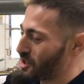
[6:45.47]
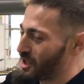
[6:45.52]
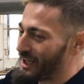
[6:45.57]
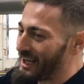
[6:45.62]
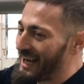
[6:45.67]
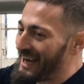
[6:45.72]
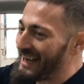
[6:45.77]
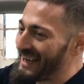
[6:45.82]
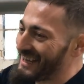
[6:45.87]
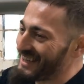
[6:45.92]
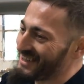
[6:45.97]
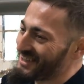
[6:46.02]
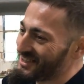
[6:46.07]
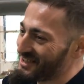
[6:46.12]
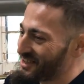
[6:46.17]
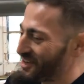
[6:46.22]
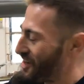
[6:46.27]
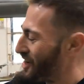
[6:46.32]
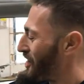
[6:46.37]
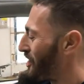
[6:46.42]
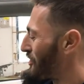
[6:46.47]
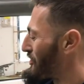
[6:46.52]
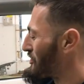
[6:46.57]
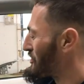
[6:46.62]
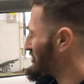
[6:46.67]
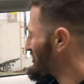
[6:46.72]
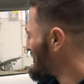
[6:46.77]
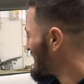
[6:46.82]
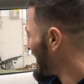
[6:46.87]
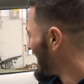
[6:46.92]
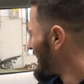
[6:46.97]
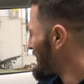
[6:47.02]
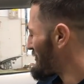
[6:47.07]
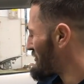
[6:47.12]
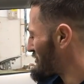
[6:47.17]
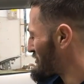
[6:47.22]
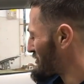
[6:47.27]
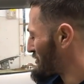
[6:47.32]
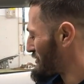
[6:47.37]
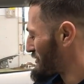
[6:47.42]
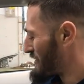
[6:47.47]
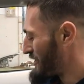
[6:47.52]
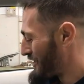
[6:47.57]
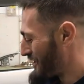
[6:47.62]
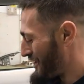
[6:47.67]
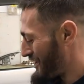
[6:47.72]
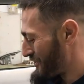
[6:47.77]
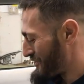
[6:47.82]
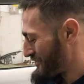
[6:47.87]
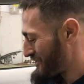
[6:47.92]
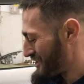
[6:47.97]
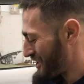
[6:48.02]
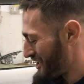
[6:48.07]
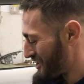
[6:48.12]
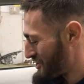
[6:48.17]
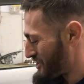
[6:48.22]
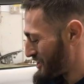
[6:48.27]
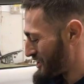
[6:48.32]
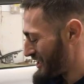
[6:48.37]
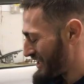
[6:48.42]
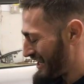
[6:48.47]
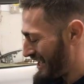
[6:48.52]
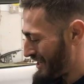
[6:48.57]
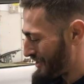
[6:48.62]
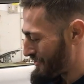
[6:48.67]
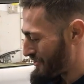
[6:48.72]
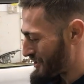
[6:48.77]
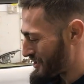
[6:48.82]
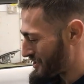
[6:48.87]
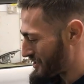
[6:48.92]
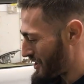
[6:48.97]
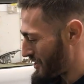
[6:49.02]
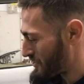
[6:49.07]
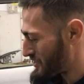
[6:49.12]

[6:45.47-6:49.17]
lay in this car all day with, you know, touching the leather. It's so